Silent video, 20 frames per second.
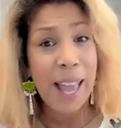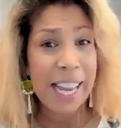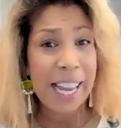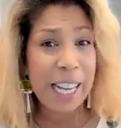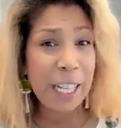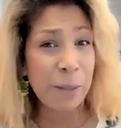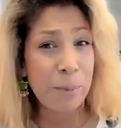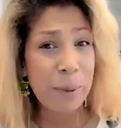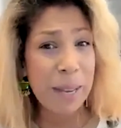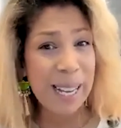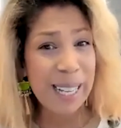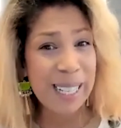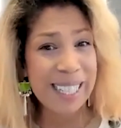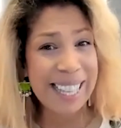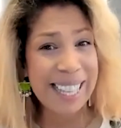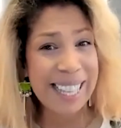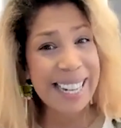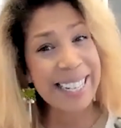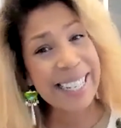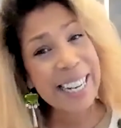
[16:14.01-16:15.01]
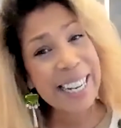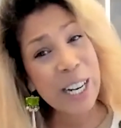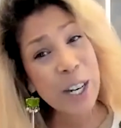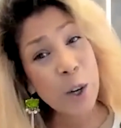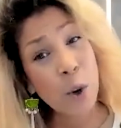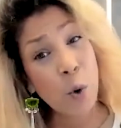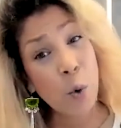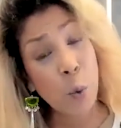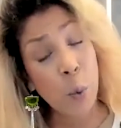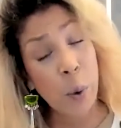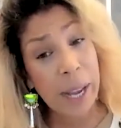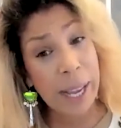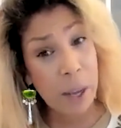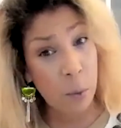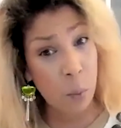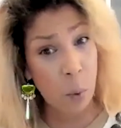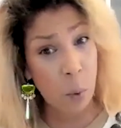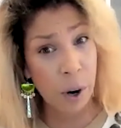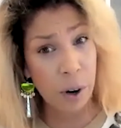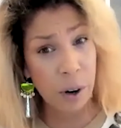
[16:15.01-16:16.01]
is because they did
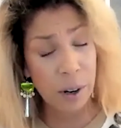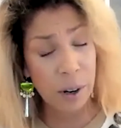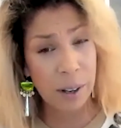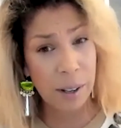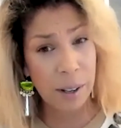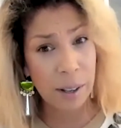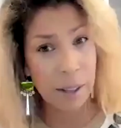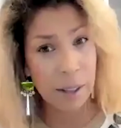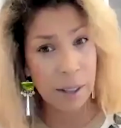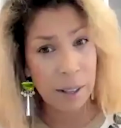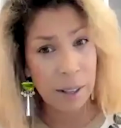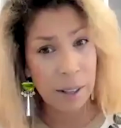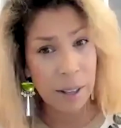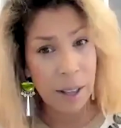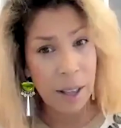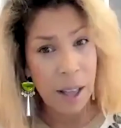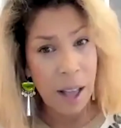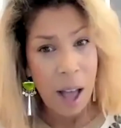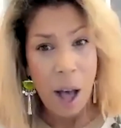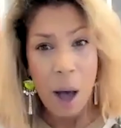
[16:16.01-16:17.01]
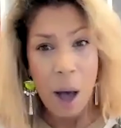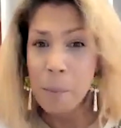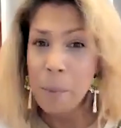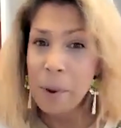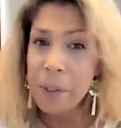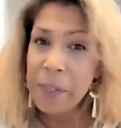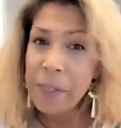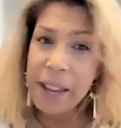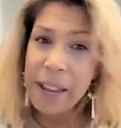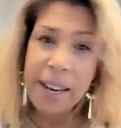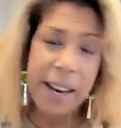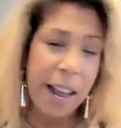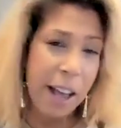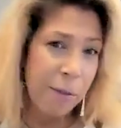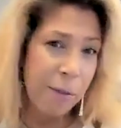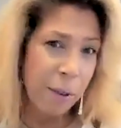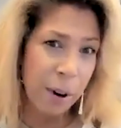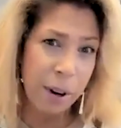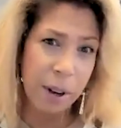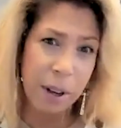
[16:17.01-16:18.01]
great work, but they
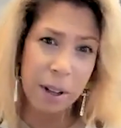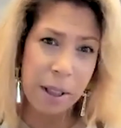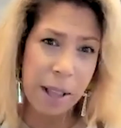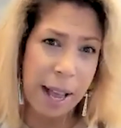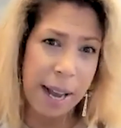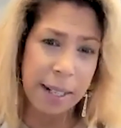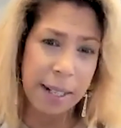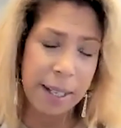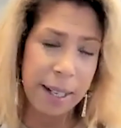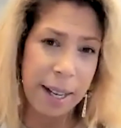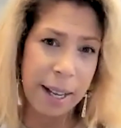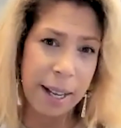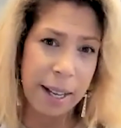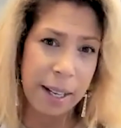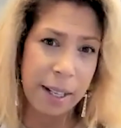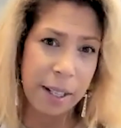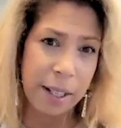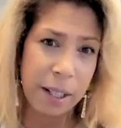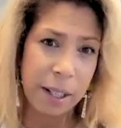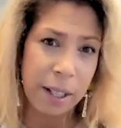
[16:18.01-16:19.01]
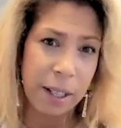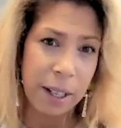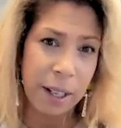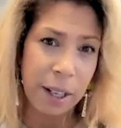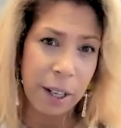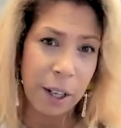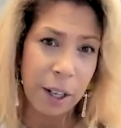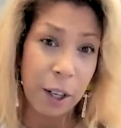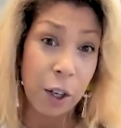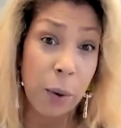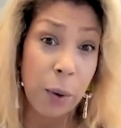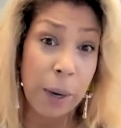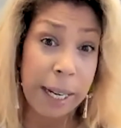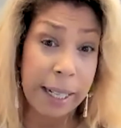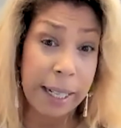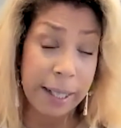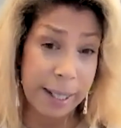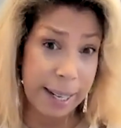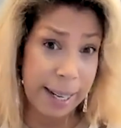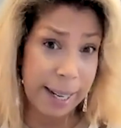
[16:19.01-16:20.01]
never collected
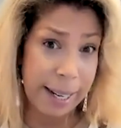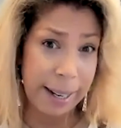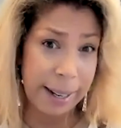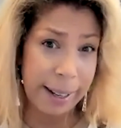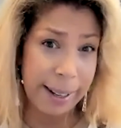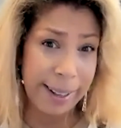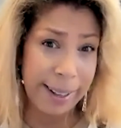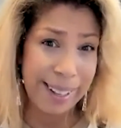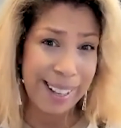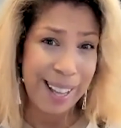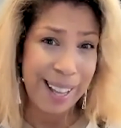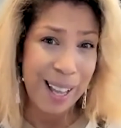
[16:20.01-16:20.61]
great data.